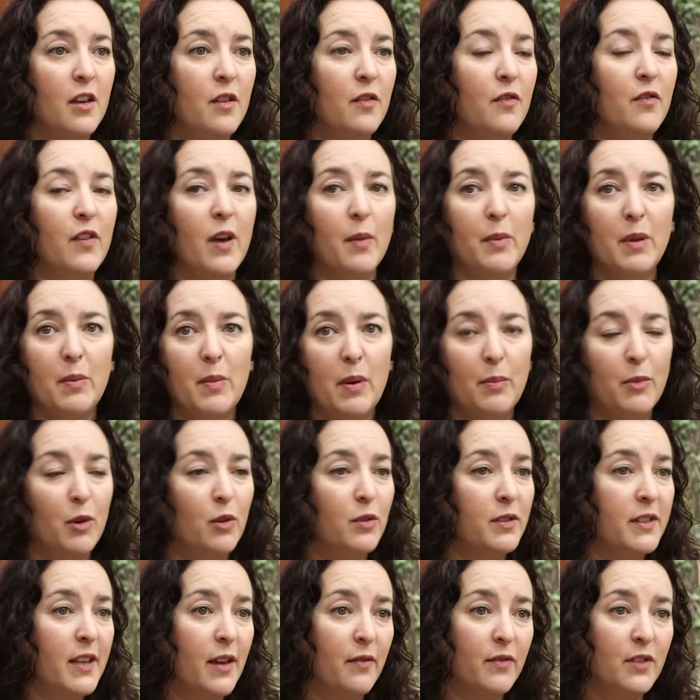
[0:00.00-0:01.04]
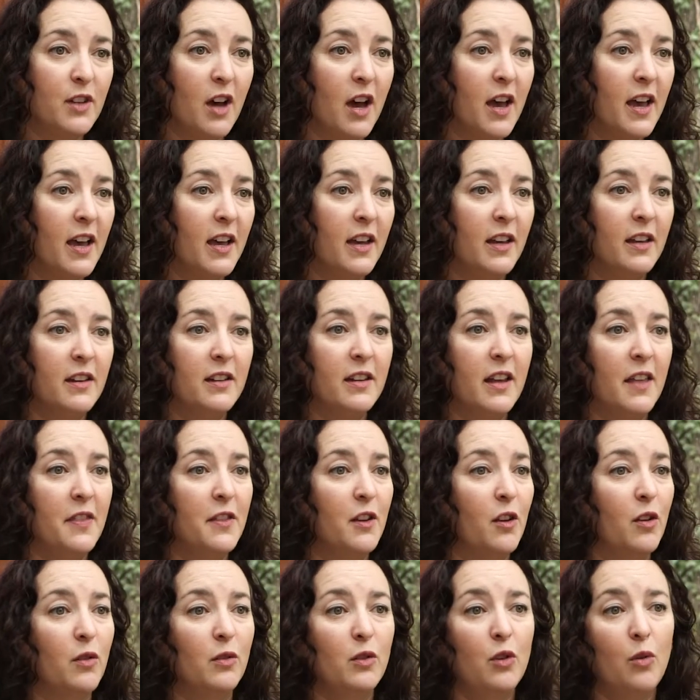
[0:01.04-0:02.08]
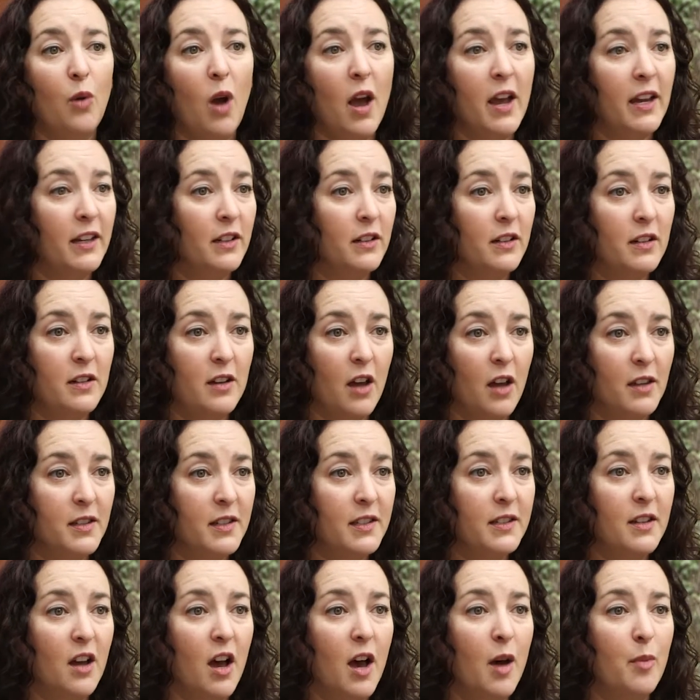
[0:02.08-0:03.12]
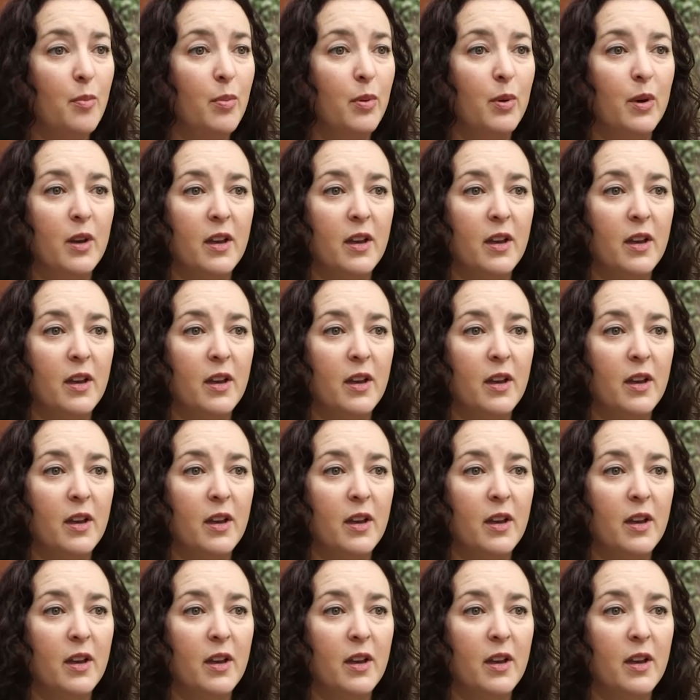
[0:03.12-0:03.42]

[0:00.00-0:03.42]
family members have died, and they're crying nonstop,